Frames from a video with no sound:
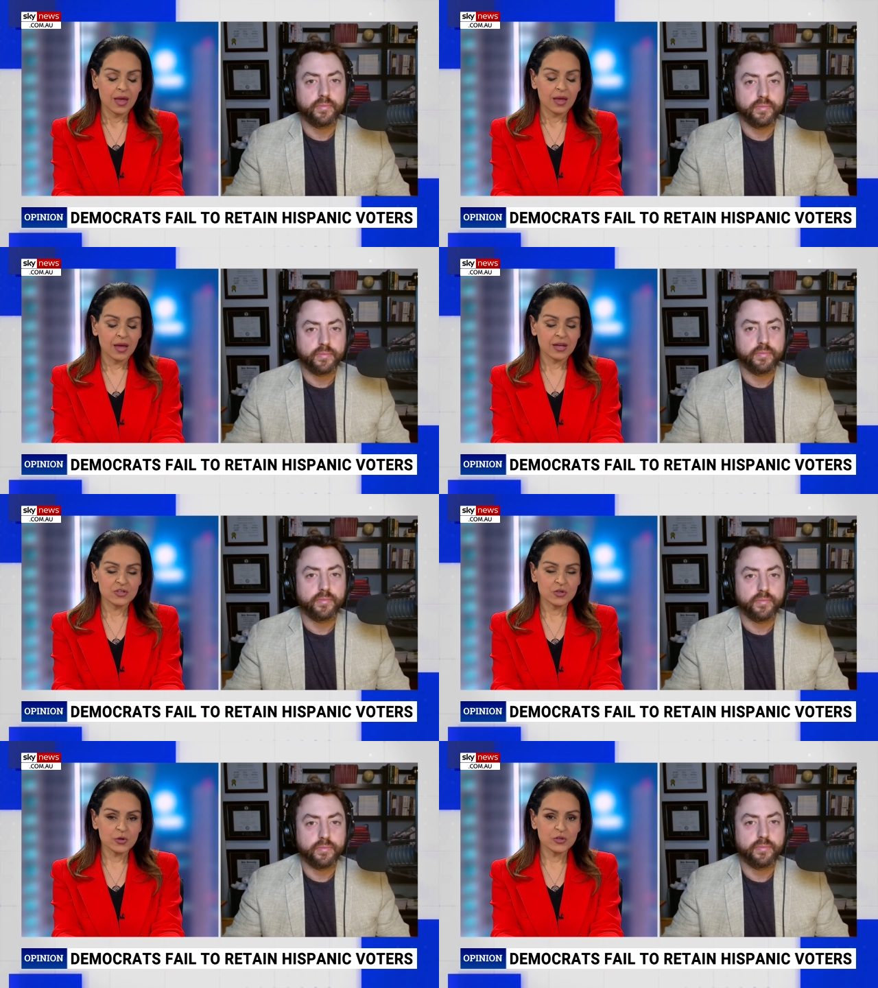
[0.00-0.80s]
Speaker 1: And
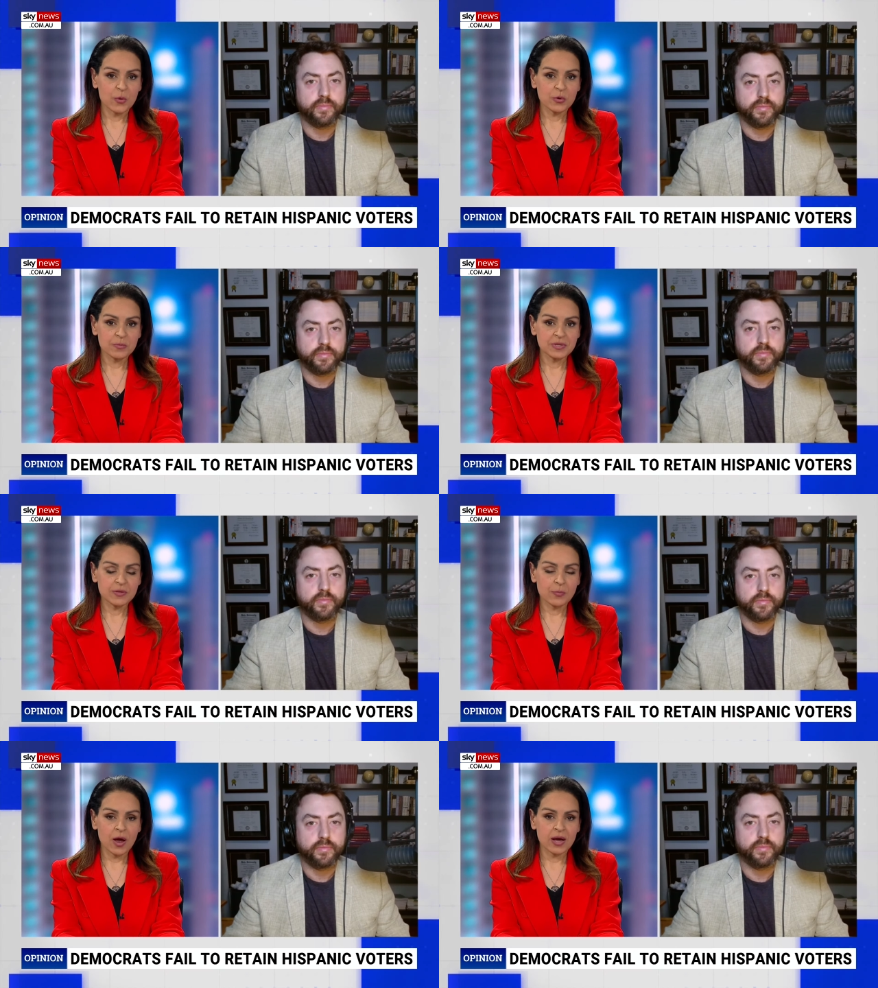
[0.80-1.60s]
Josh, I wouldn't be
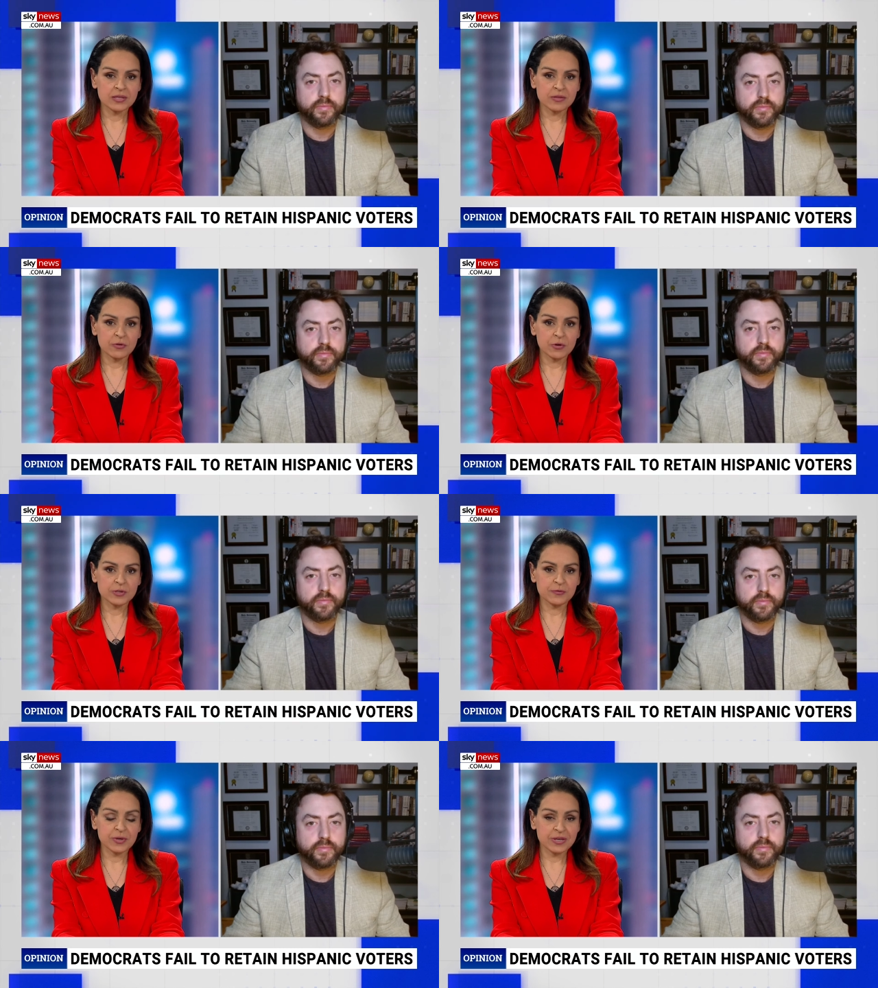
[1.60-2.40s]
surprised if
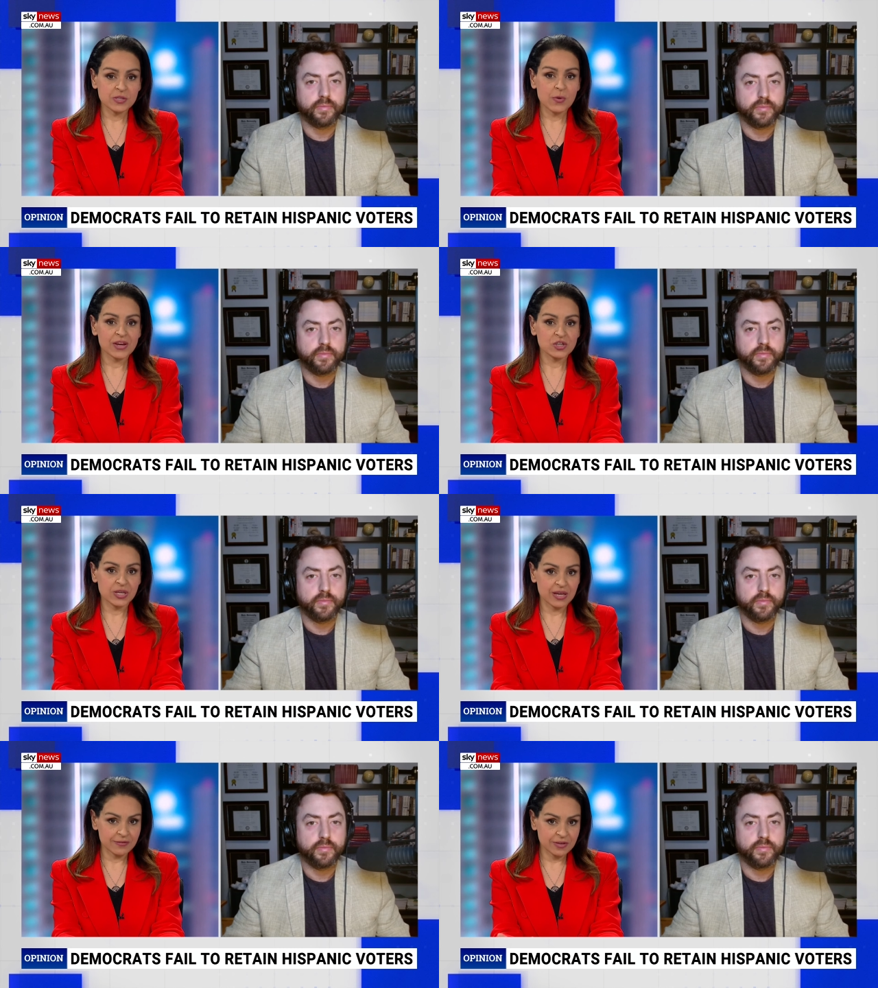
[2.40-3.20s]
those figures are
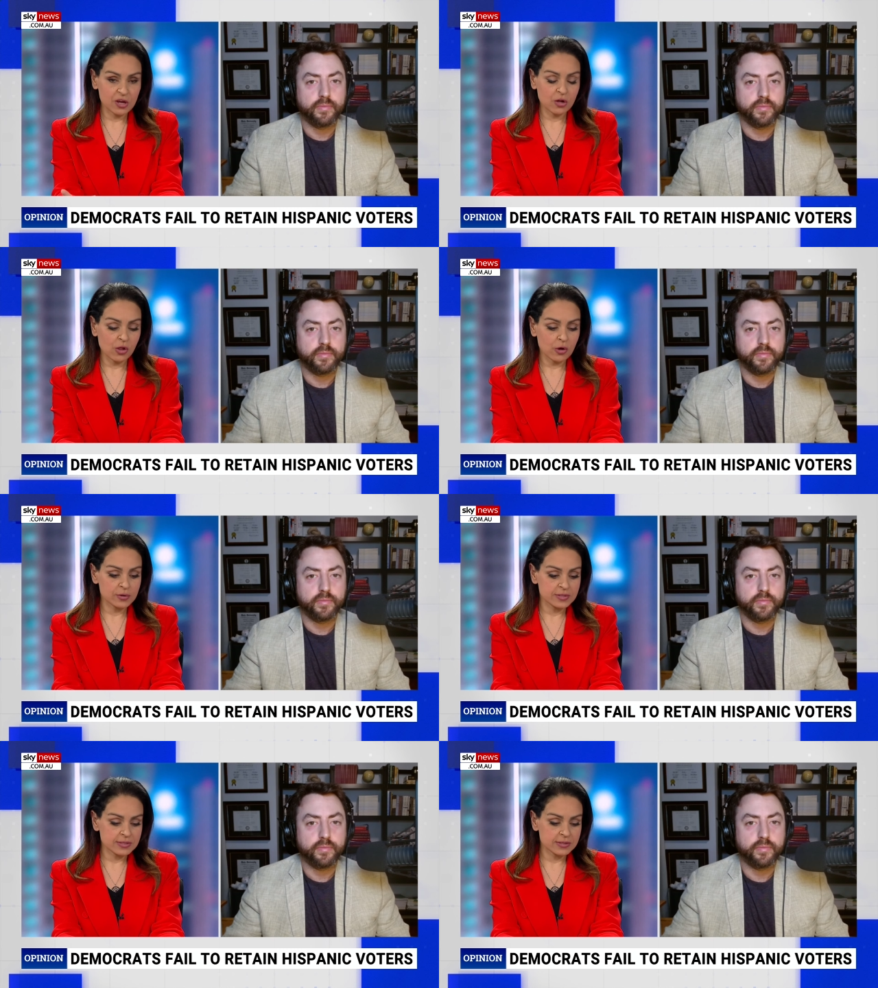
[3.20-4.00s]
actually even
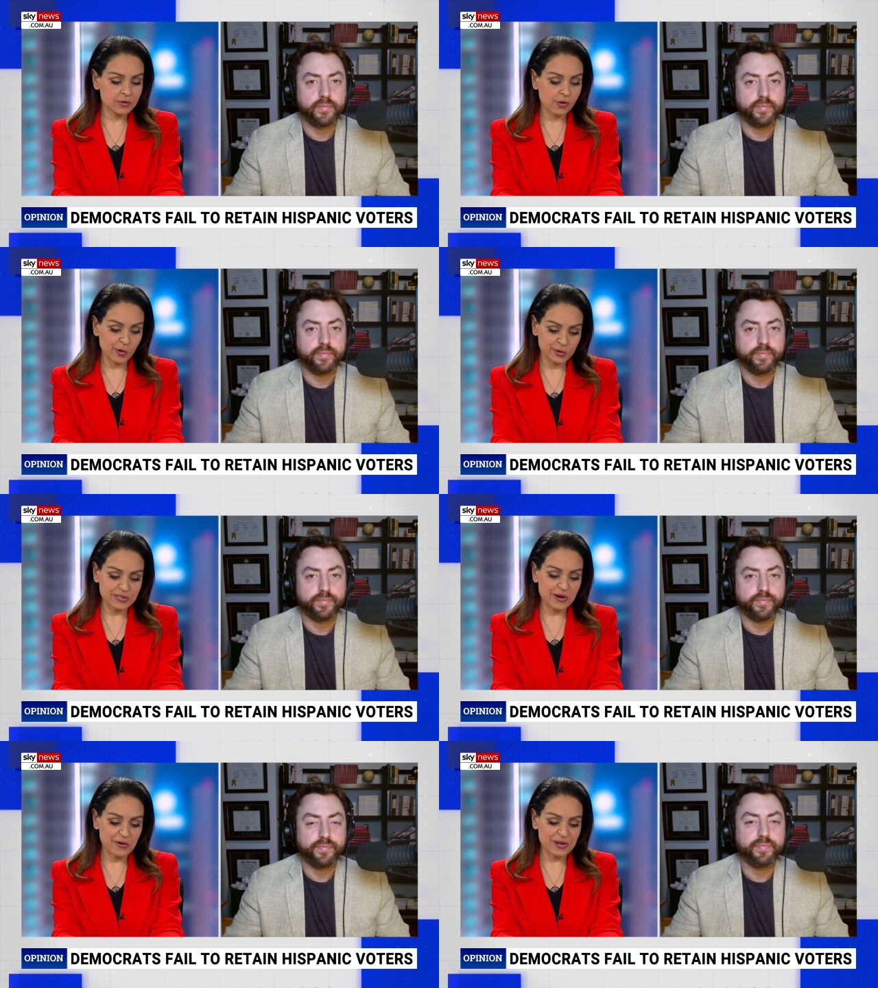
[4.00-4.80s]
close,
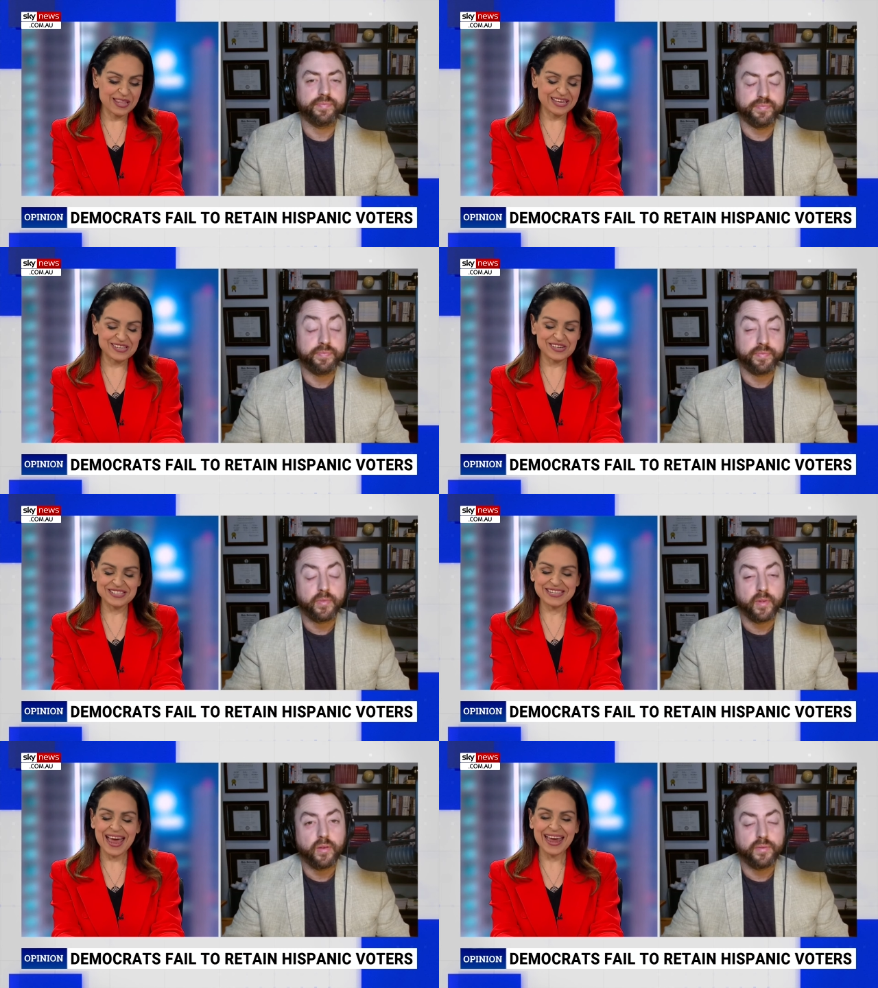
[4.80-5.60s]
closer on election
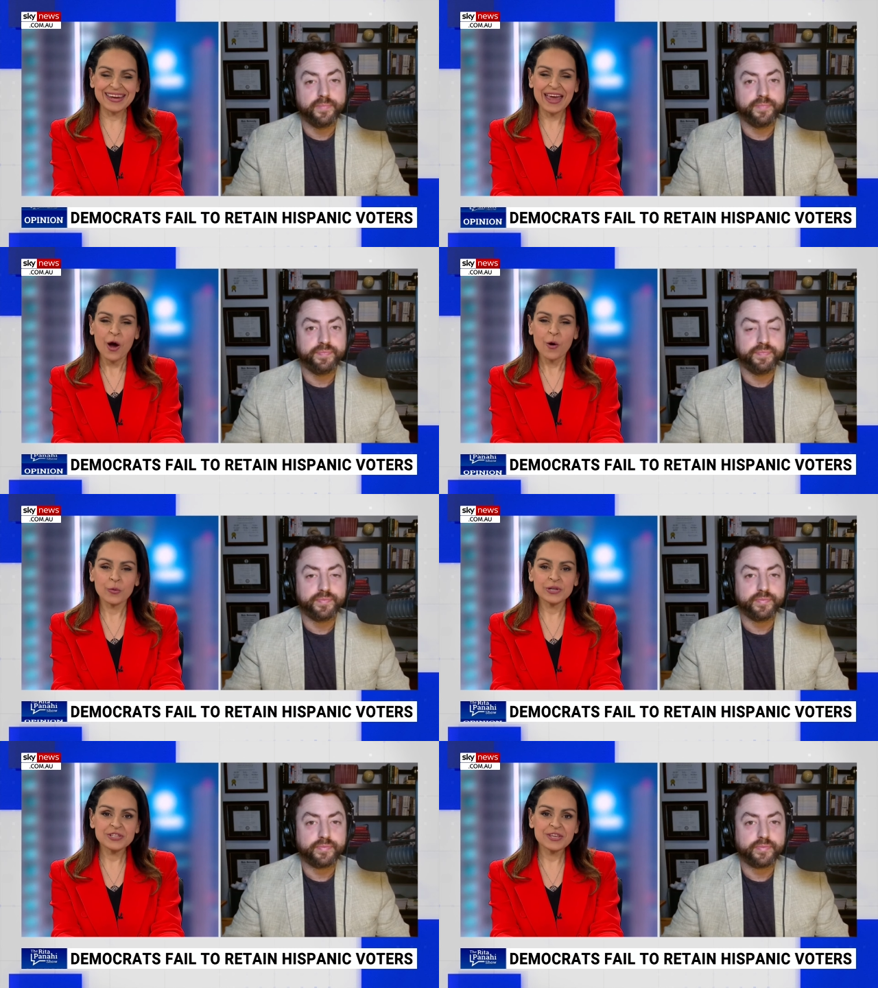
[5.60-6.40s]
day.
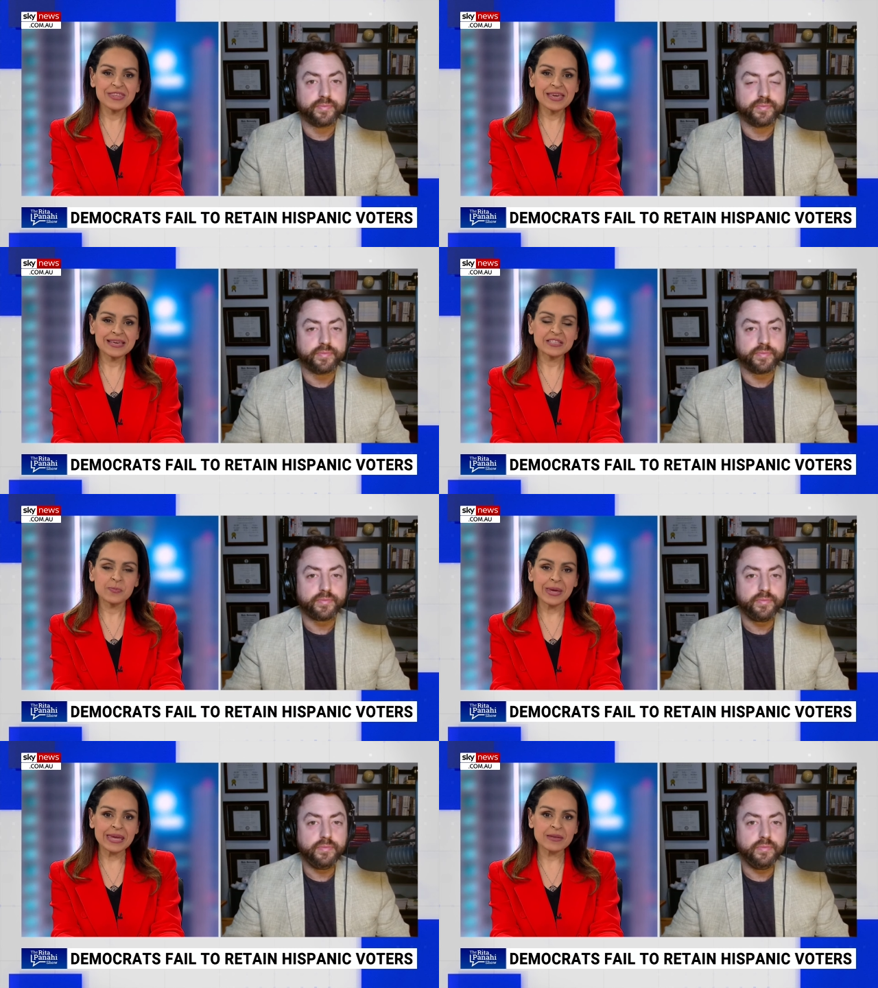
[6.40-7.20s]
What do you think has
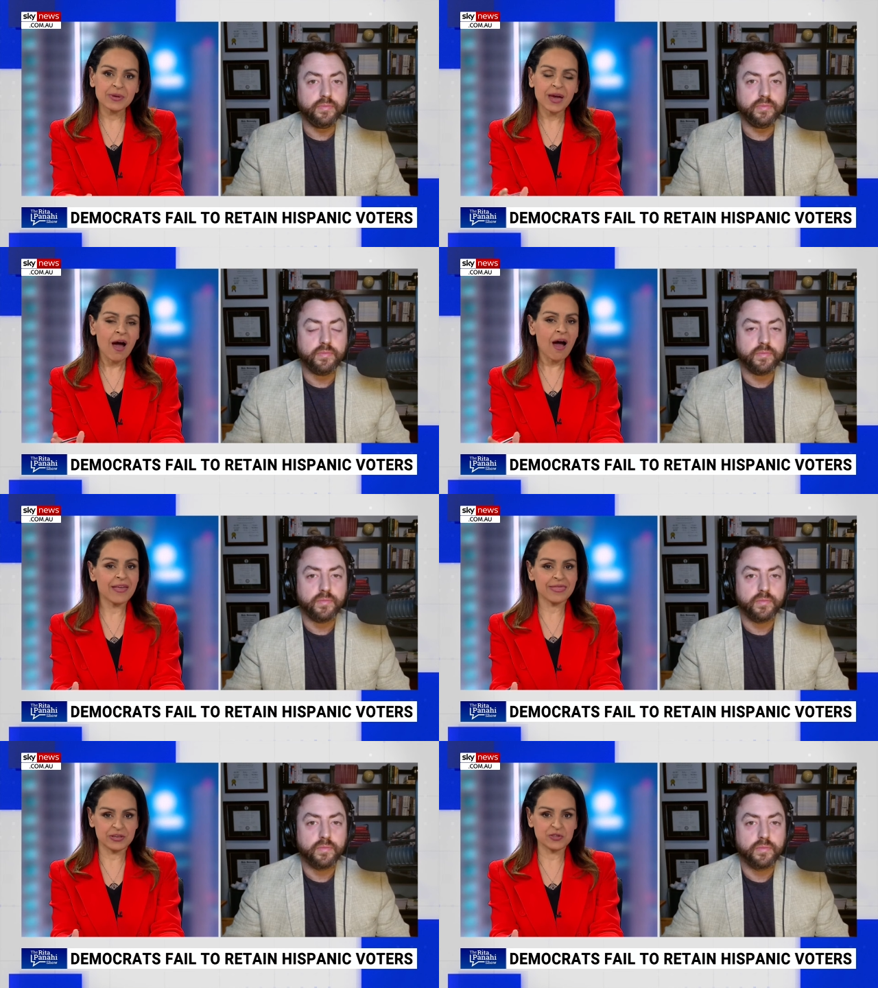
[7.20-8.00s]
been behind this